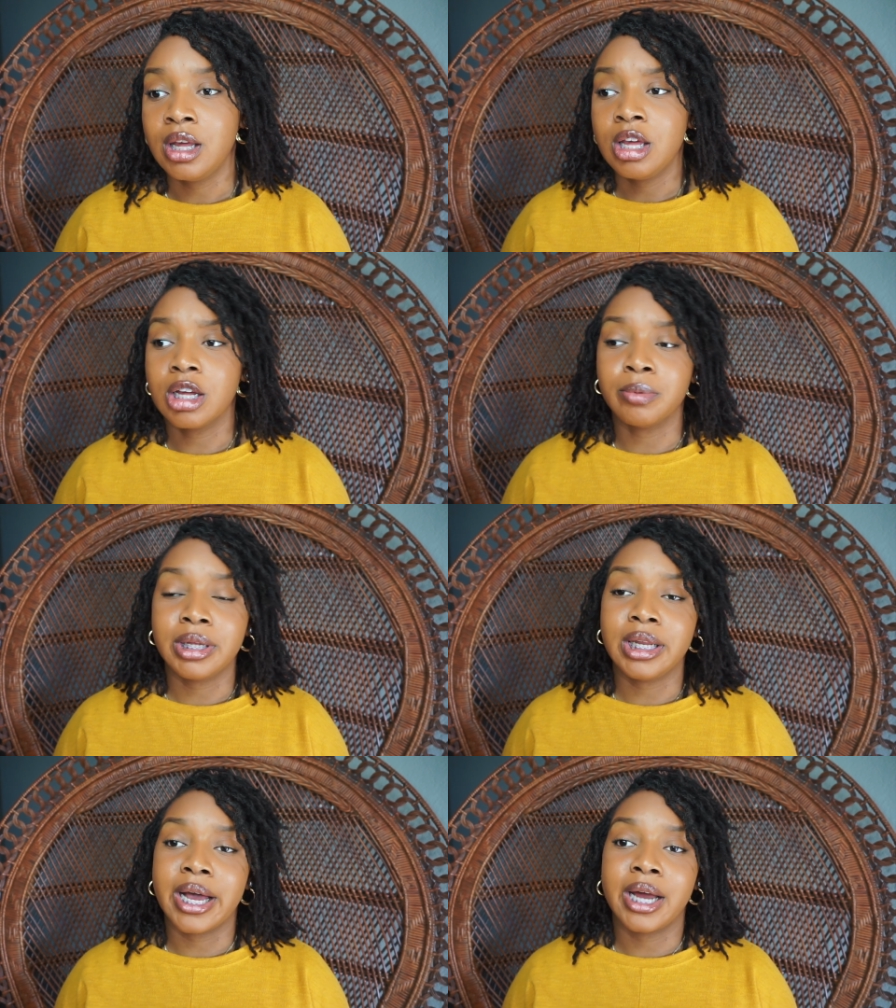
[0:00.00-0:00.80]

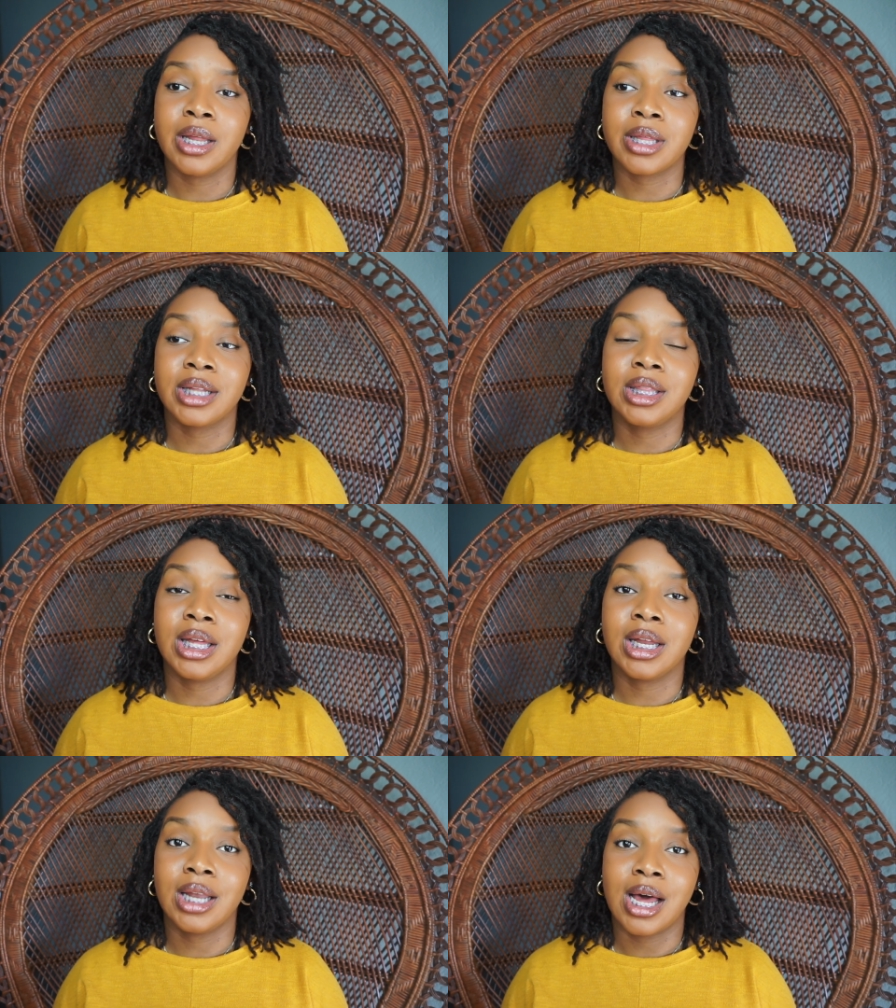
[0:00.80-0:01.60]
completely honest, I
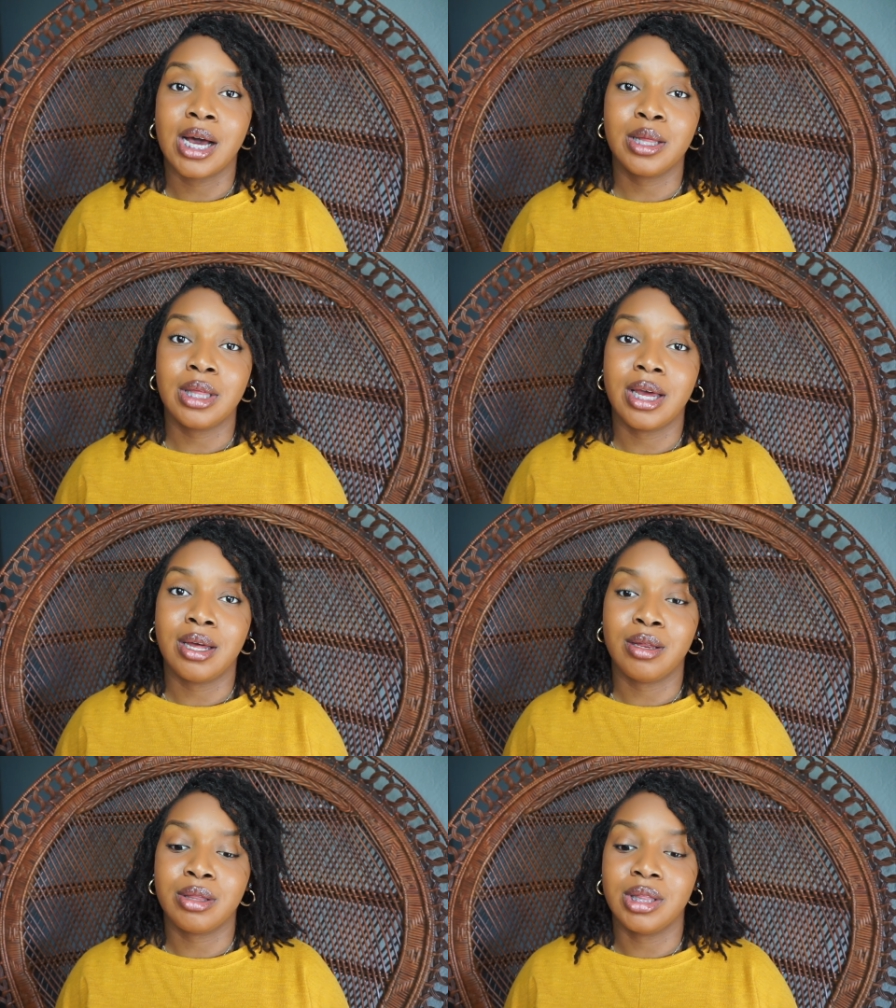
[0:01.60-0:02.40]
think locks
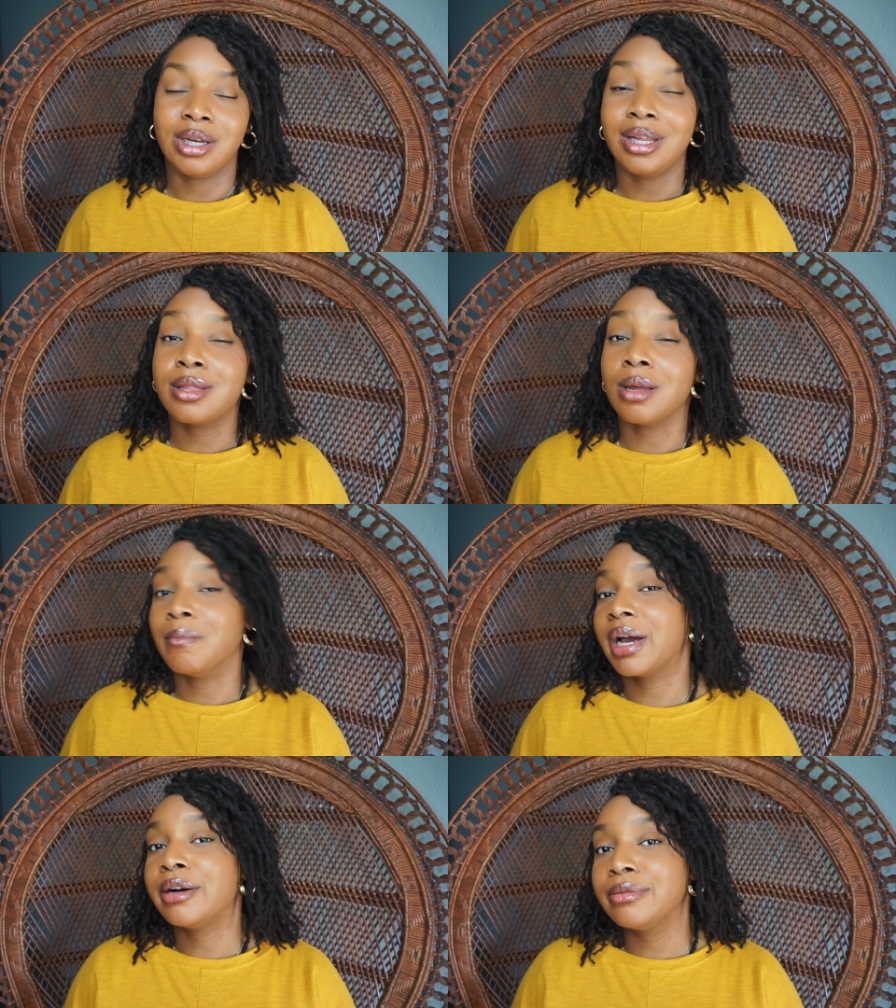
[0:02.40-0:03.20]
has the least
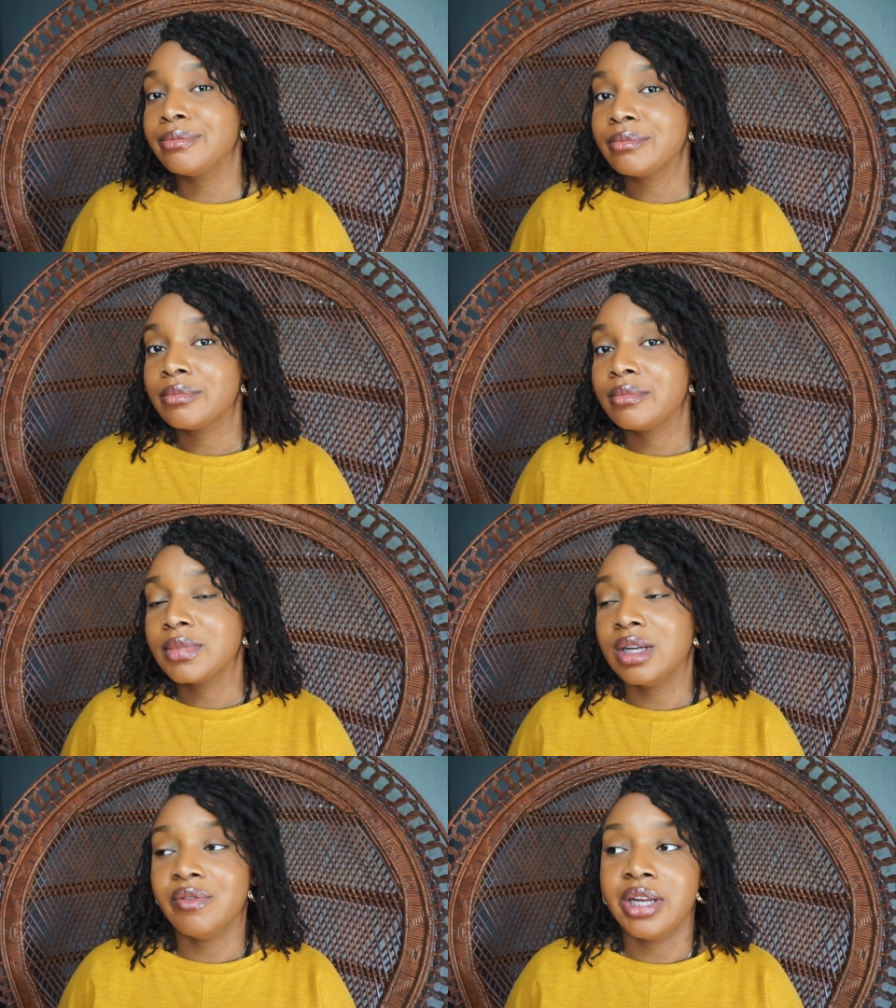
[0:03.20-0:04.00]
amount
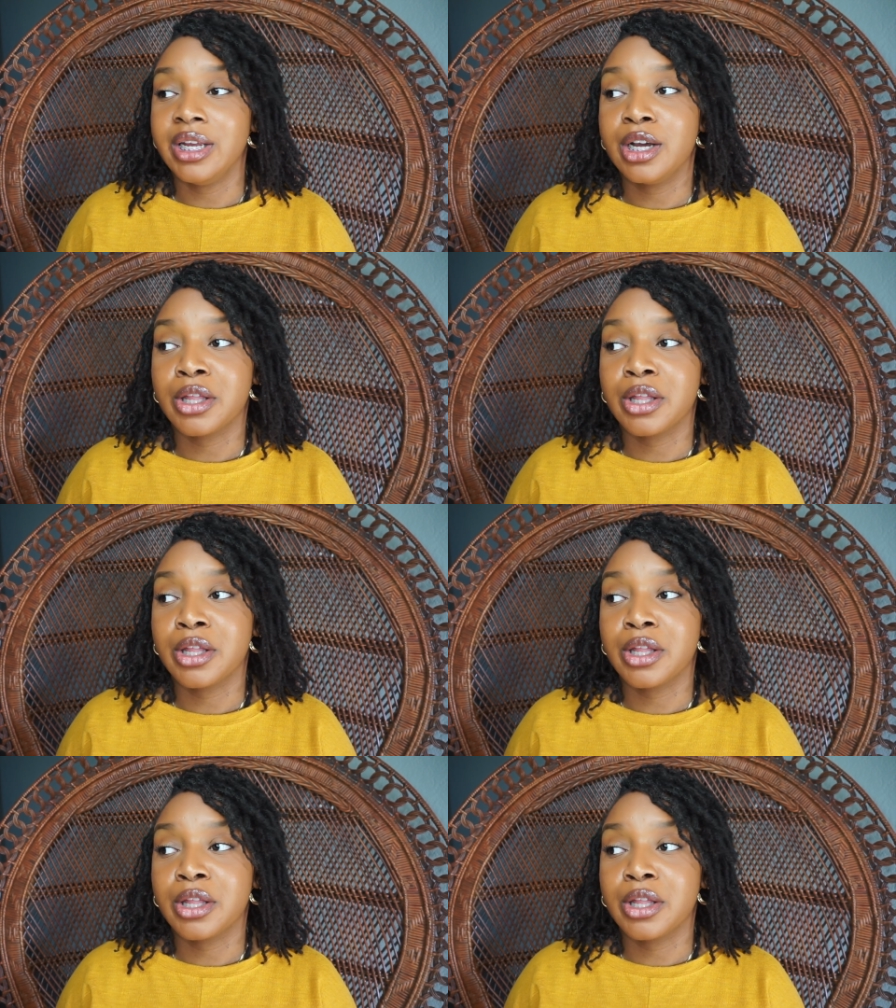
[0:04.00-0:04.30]
of any other